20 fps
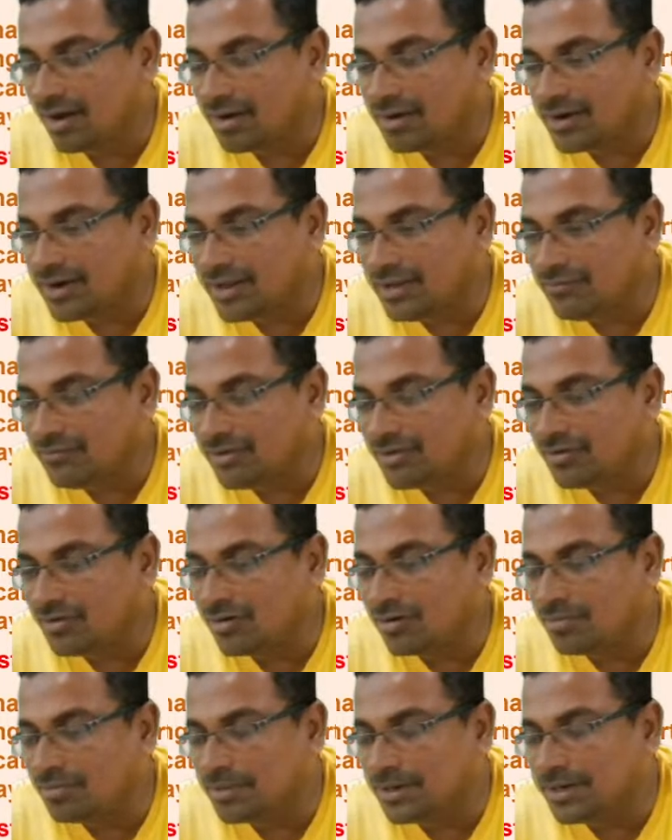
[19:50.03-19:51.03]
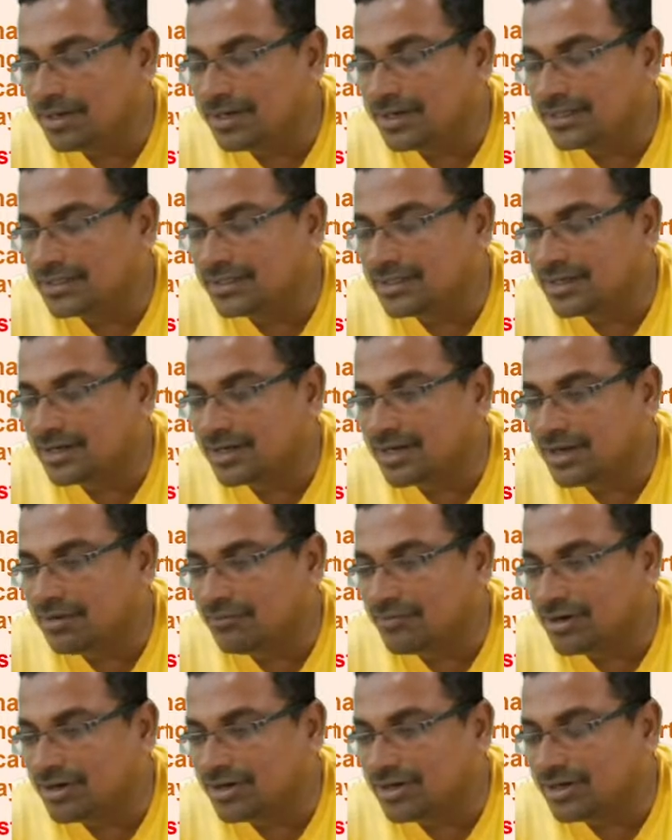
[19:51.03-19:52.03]
already we have completed the
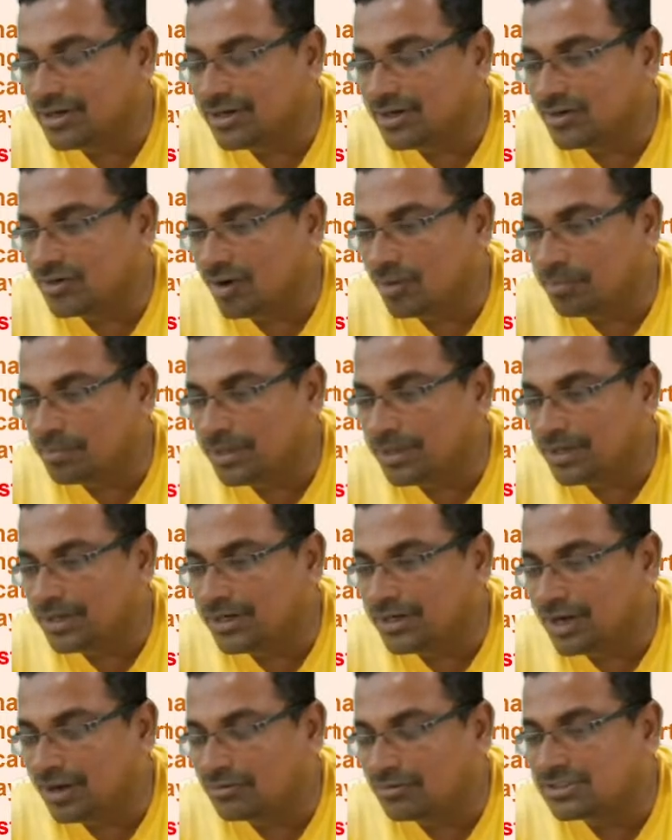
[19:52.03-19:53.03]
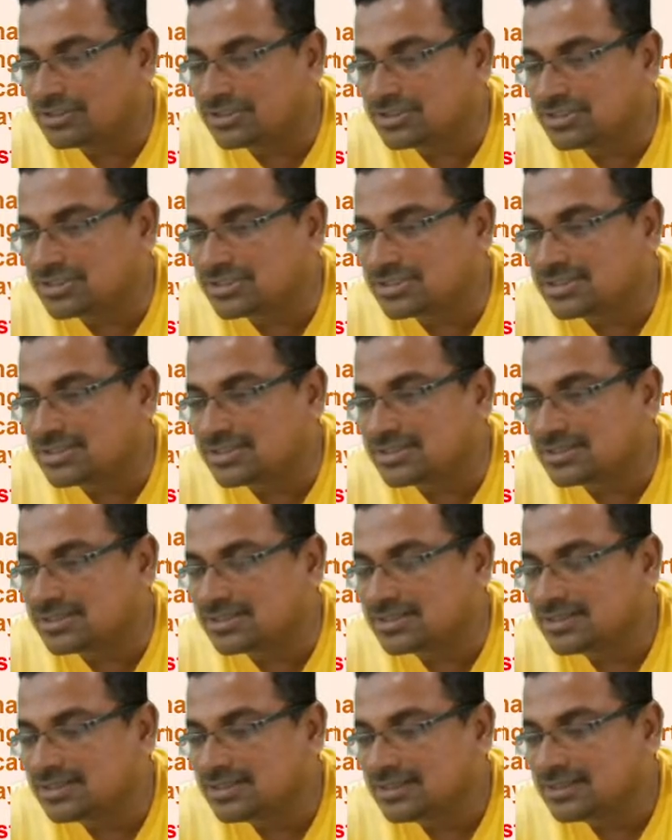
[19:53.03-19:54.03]
Ray 1 topic. Now this is the
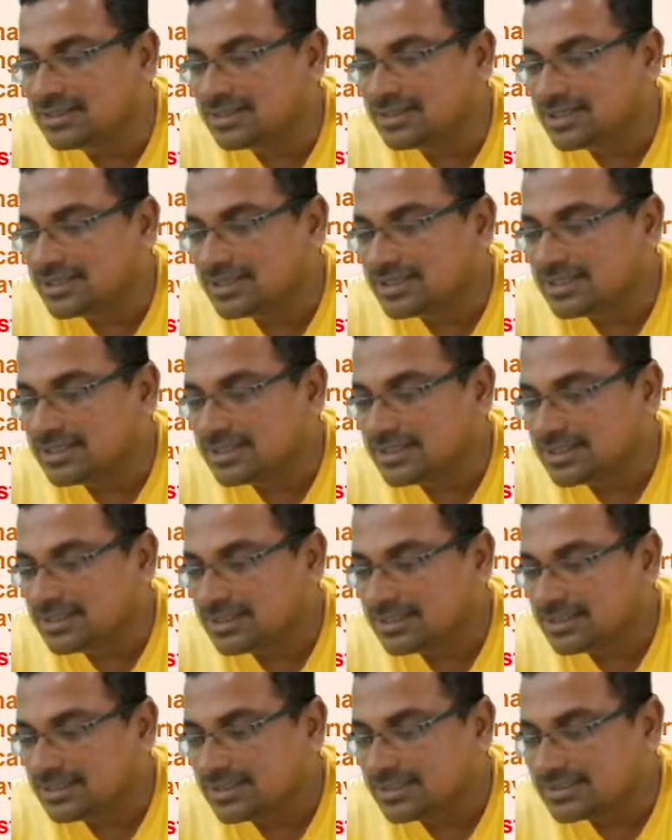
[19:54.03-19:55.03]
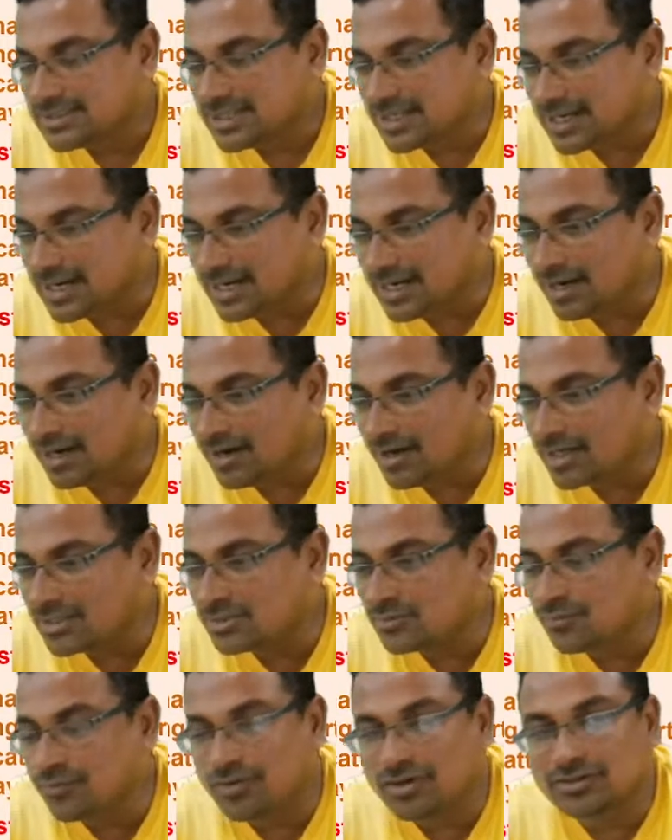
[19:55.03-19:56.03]
second
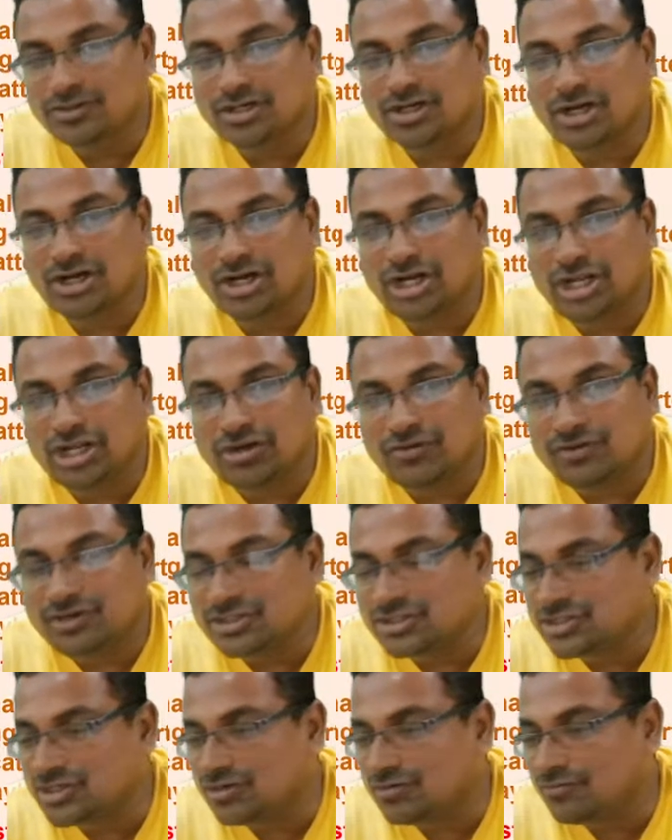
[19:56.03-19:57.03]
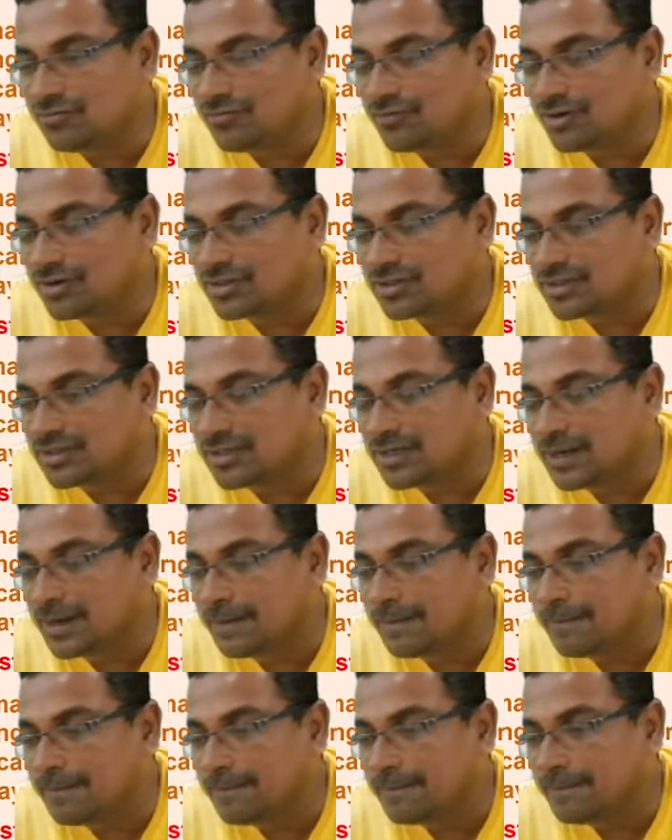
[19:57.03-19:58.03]
class for the continuation for
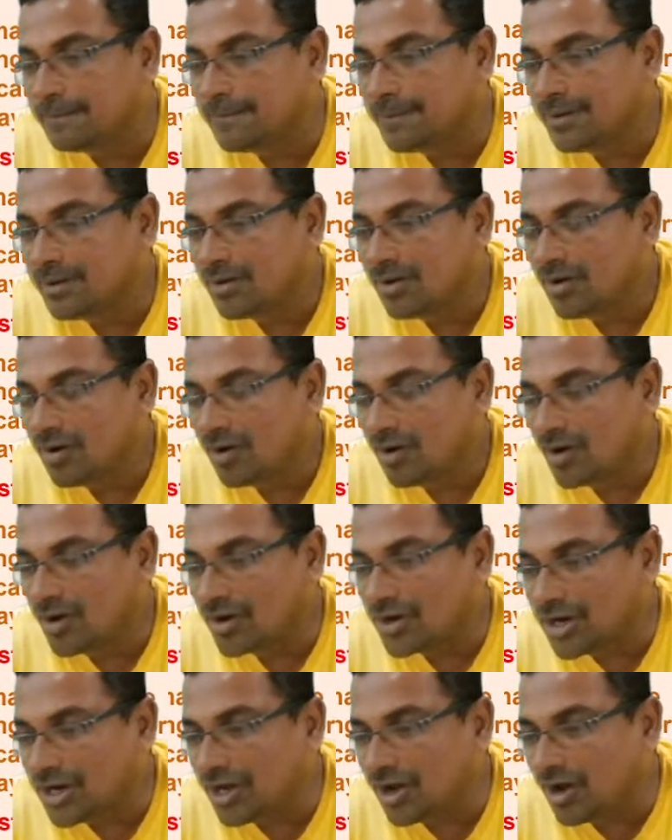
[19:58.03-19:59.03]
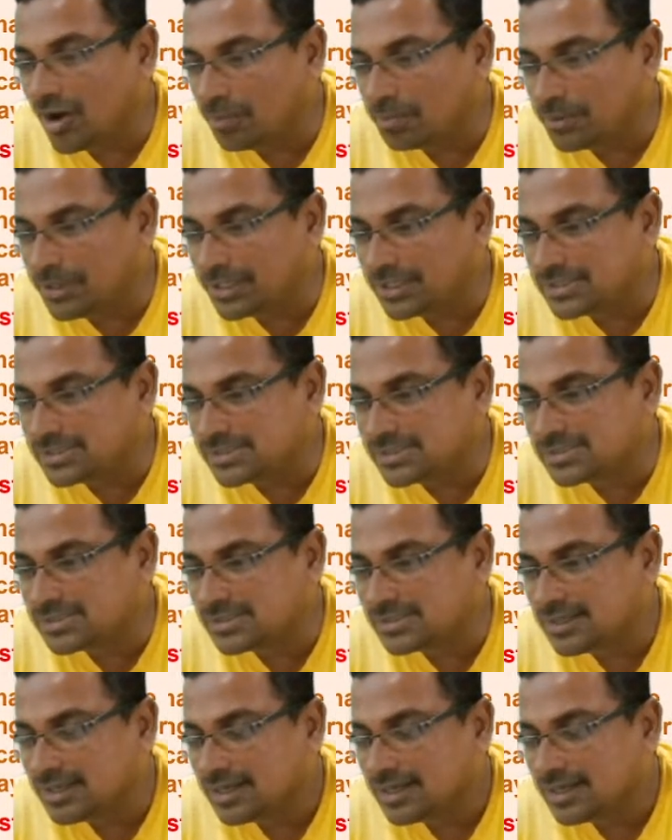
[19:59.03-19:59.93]
the ray optics.